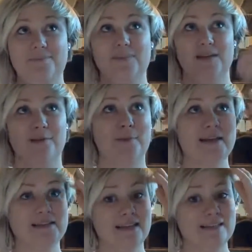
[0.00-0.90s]
the
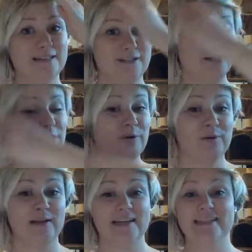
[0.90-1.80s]
best thing to
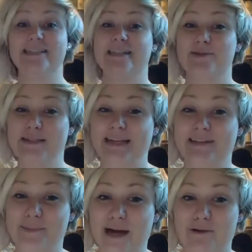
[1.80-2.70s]
do is to set the
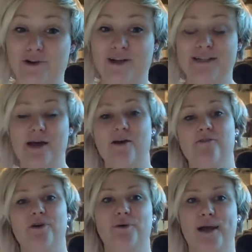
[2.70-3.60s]
boundaries of,
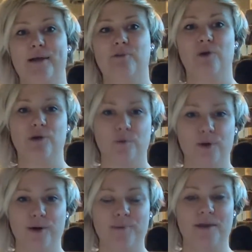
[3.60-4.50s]
okay, I'm going to
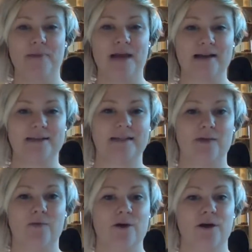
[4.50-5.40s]
work, but I'm not going to
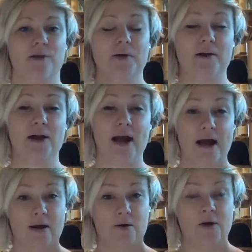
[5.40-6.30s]
tell work about
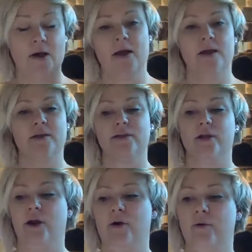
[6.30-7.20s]
how,
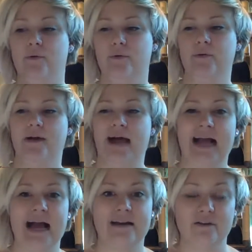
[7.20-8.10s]
I
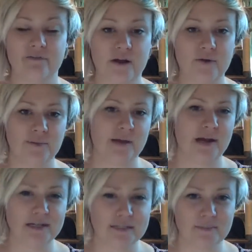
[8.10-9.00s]
got in a fight with my
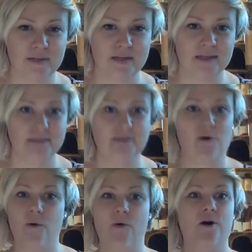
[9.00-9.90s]
husband,
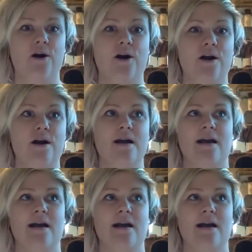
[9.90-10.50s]
or,